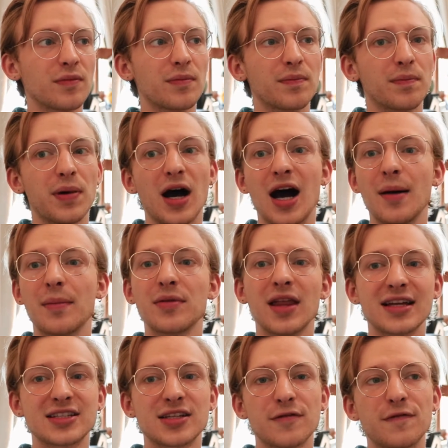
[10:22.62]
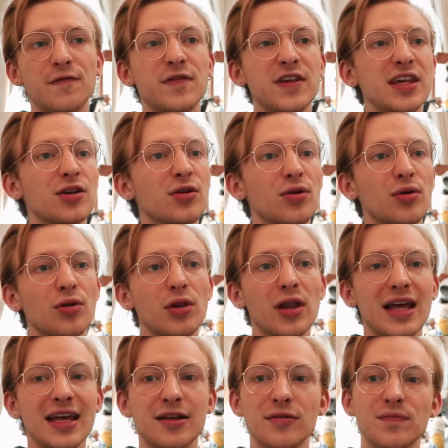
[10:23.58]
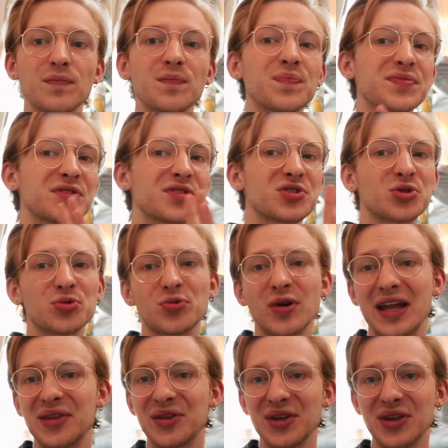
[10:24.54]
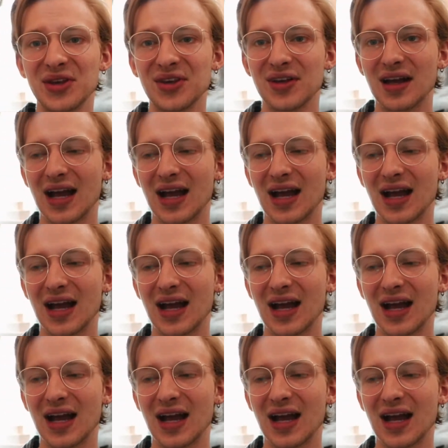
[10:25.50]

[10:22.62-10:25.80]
to feel like trendy.